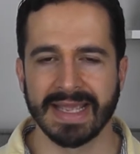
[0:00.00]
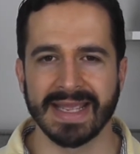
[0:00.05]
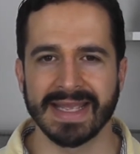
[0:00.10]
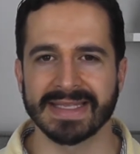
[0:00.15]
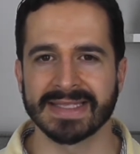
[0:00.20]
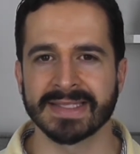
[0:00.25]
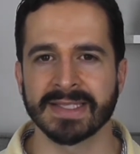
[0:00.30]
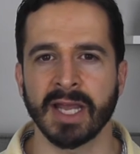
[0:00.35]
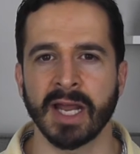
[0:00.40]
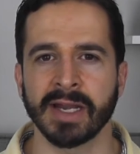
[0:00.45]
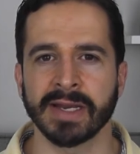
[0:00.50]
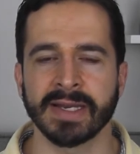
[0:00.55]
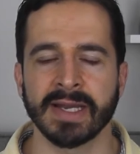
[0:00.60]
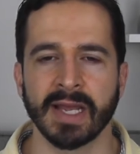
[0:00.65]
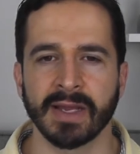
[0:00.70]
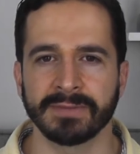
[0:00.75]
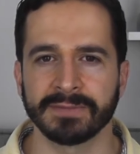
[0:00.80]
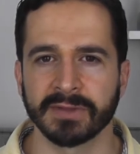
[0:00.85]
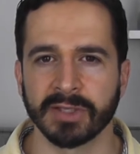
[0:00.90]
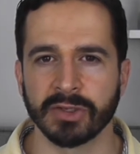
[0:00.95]
It's not
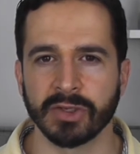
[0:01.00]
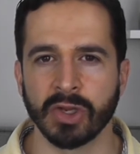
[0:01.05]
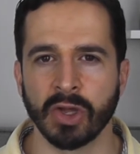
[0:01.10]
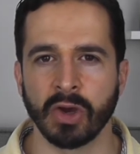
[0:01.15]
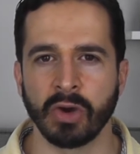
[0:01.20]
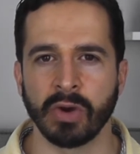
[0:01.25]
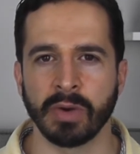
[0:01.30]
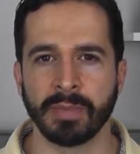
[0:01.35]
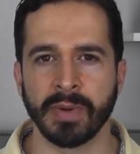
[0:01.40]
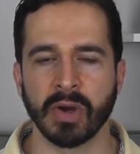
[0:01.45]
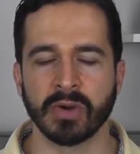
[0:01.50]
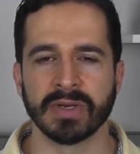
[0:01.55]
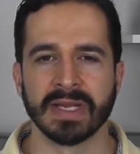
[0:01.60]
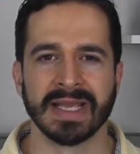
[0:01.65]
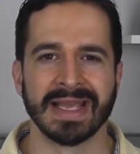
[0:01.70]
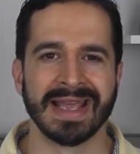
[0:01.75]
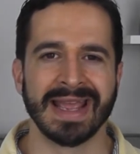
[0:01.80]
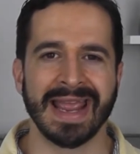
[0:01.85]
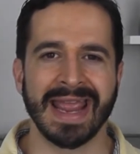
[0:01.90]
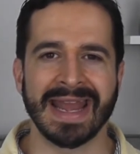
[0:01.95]
enough to know about
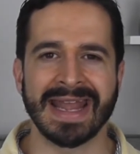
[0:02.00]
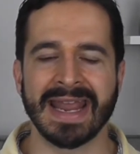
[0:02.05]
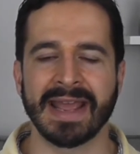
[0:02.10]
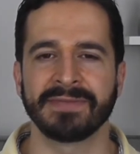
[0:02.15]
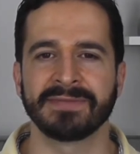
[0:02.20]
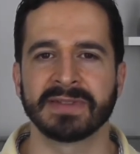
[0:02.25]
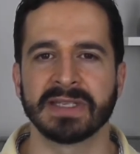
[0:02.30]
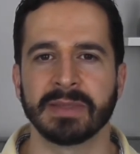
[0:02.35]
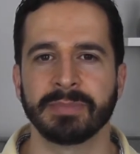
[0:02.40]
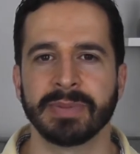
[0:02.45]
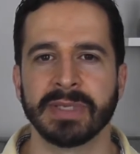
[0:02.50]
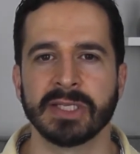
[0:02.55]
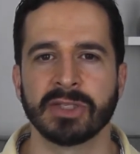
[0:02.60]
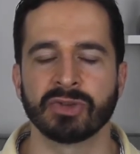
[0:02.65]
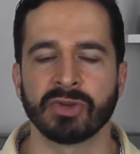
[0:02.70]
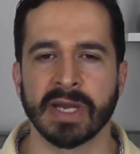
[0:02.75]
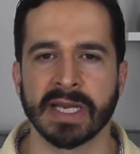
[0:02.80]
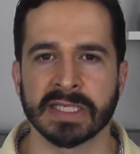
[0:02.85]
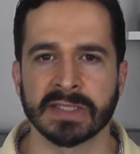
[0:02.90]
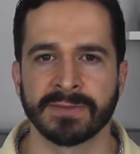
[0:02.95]
an FTP
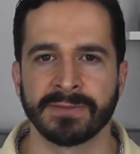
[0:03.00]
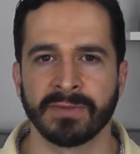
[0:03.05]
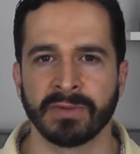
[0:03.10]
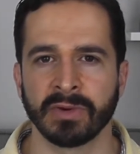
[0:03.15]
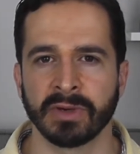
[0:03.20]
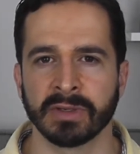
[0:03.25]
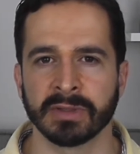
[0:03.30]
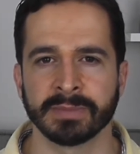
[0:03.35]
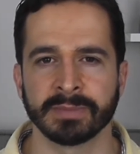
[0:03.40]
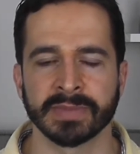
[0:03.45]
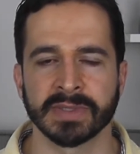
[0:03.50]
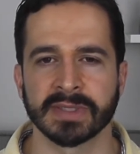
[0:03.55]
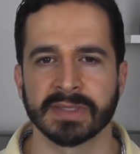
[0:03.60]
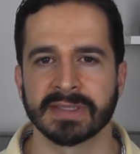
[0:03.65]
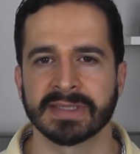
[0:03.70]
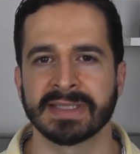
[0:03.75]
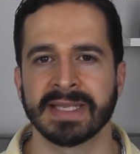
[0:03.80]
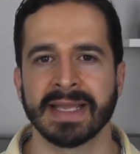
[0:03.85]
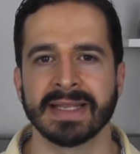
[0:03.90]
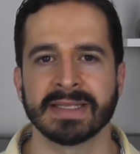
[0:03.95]
transform
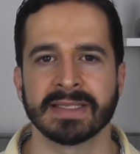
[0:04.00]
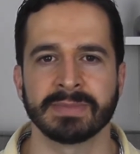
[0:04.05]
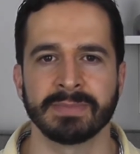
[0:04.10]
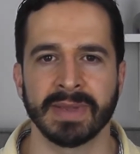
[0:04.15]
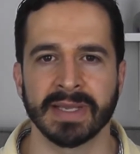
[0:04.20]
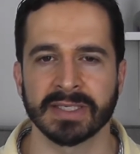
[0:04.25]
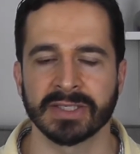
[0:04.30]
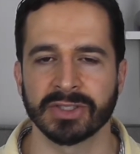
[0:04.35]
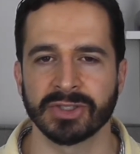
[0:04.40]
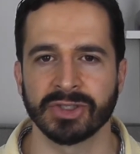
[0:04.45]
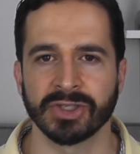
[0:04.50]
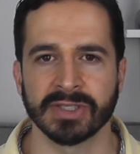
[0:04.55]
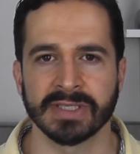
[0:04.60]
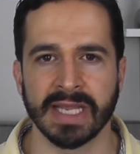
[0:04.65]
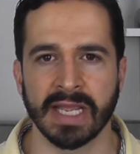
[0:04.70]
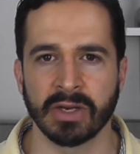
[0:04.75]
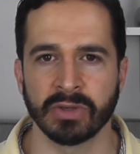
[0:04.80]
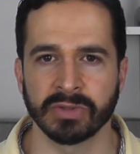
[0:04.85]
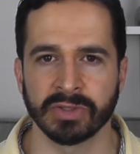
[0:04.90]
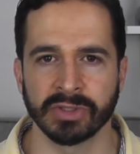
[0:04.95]
sends messages
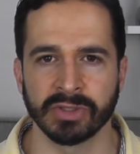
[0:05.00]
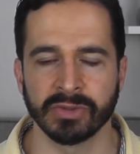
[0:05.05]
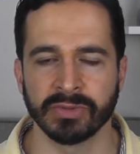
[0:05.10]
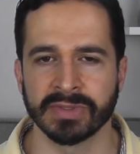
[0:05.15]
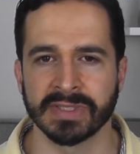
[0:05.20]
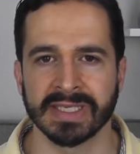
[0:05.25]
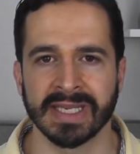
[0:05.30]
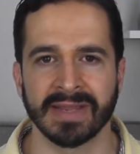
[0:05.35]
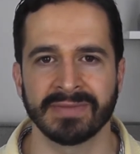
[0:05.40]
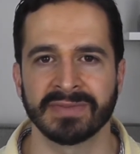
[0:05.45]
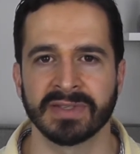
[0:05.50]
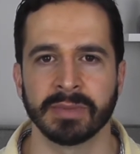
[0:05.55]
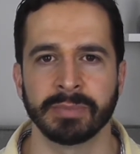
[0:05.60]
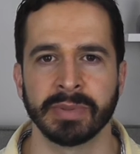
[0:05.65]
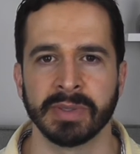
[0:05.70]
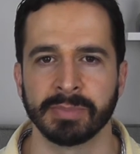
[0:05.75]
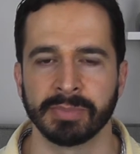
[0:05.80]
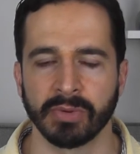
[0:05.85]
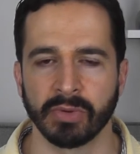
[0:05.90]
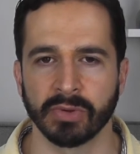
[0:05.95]
out using
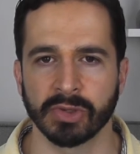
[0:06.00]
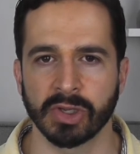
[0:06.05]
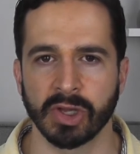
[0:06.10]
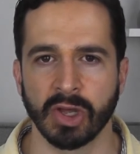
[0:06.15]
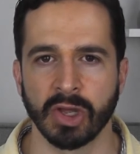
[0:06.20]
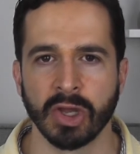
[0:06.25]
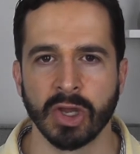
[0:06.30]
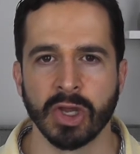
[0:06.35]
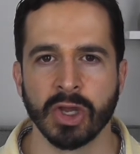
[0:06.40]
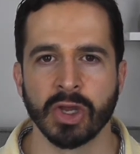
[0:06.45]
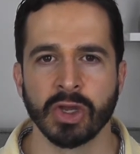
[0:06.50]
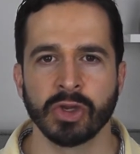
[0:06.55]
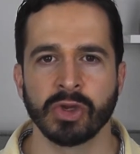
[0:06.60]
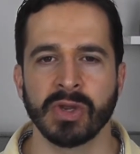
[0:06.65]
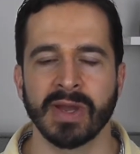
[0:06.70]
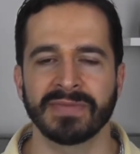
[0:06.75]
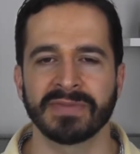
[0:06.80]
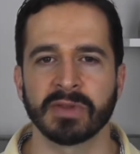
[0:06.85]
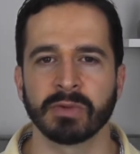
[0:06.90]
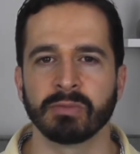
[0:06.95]
FTP protocol.
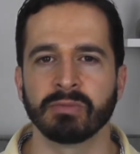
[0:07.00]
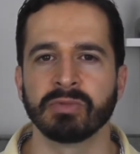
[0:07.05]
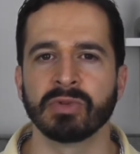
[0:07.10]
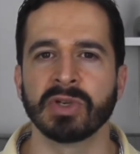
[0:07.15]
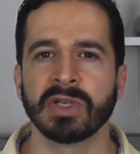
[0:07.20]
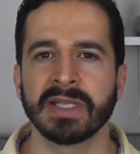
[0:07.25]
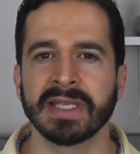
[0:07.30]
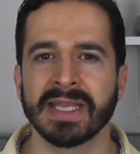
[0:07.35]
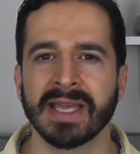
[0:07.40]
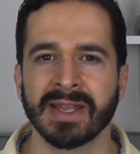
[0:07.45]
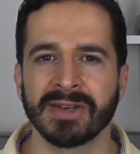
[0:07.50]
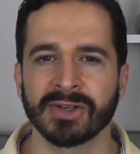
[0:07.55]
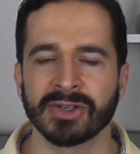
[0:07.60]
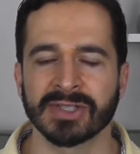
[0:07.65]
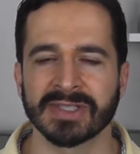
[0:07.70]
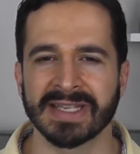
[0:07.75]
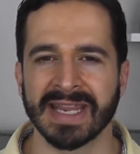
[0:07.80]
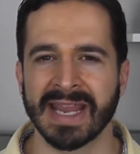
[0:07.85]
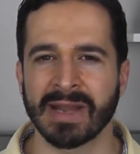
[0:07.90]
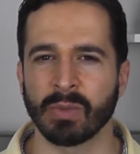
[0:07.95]
You have to really
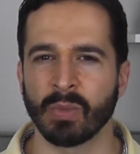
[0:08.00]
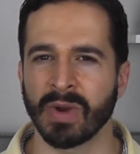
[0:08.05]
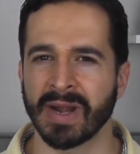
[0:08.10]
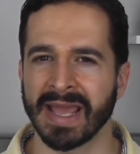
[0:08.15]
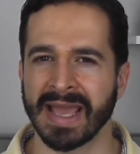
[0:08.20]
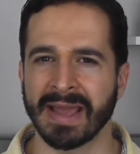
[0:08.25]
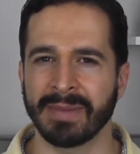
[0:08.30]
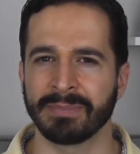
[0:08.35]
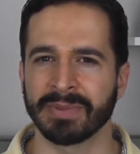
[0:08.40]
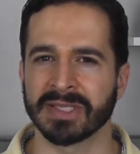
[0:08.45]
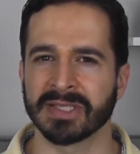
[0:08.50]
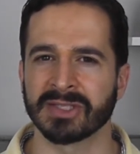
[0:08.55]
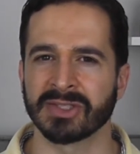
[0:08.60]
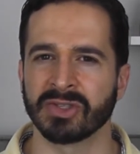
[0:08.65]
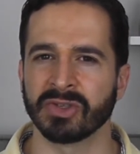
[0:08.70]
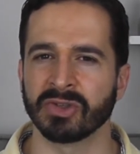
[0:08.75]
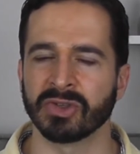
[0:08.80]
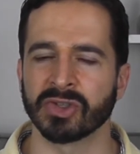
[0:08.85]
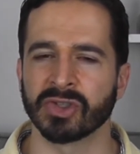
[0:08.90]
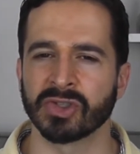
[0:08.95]
understand what happens
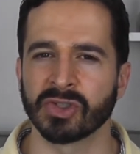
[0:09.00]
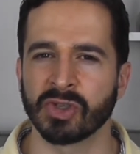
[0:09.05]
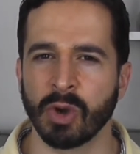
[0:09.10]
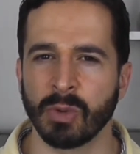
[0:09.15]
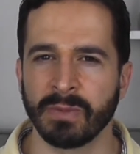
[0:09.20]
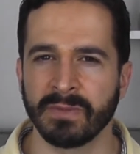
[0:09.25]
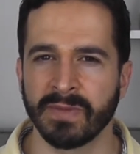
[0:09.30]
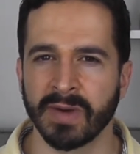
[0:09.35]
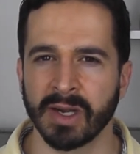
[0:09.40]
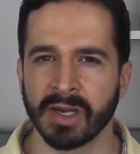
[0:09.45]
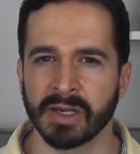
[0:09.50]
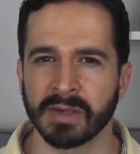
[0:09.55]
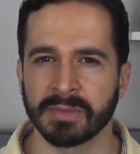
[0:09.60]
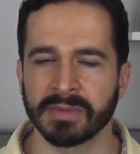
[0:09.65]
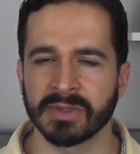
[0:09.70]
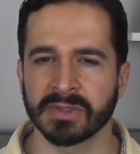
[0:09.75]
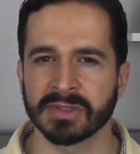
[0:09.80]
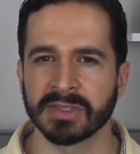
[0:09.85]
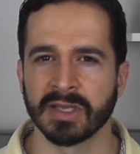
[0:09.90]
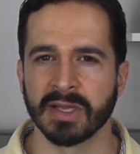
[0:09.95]
to the scope
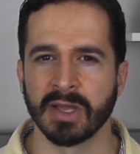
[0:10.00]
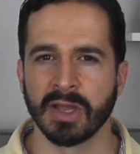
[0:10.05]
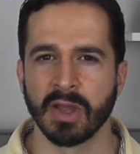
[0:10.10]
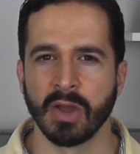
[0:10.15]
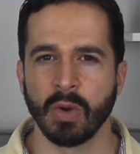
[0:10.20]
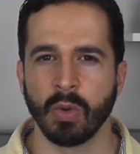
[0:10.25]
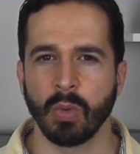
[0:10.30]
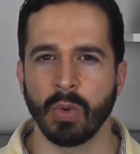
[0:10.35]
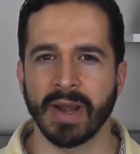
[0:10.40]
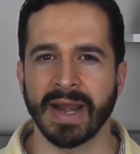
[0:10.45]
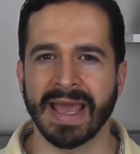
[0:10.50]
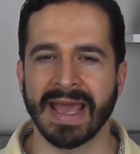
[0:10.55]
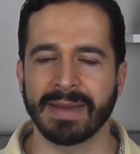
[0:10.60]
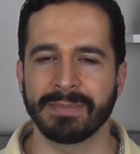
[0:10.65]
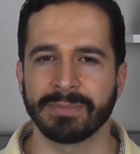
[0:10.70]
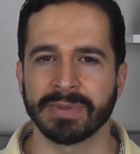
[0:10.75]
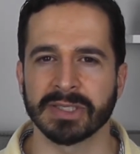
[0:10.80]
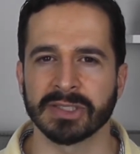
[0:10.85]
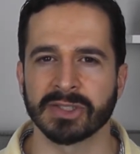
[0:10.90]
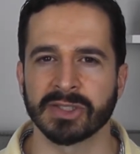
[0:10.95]
variables, what
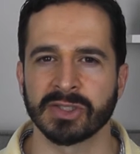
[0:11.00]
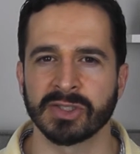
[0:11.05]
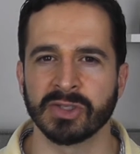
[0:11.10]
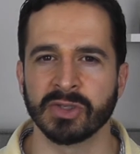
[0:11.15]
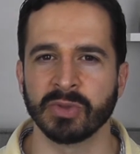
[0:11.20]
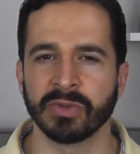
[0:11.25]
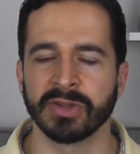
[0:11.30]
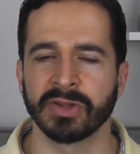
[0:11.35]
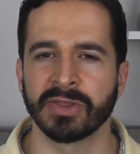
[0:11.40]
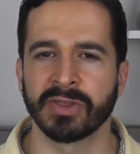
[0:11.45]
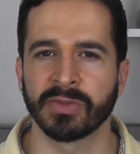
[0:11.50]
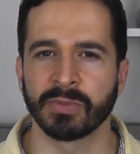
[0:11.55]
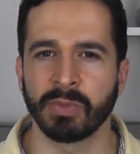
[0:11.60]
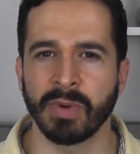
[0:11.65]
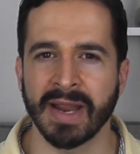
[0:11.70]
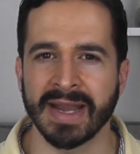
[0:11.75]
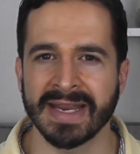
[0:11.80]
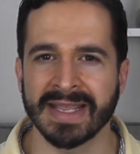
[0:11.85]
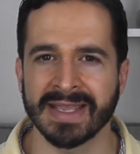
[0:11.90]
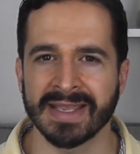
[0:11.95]
happens to the
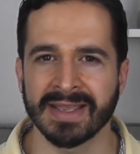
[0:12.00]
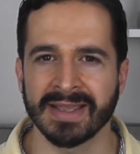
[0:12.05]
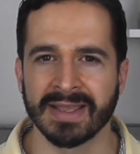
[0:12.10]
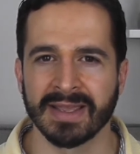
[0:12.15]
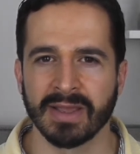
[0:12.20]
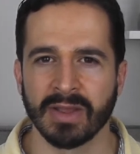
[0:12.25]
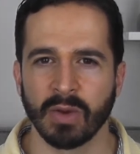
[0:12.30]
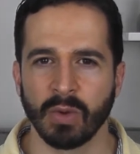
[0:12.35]
threading,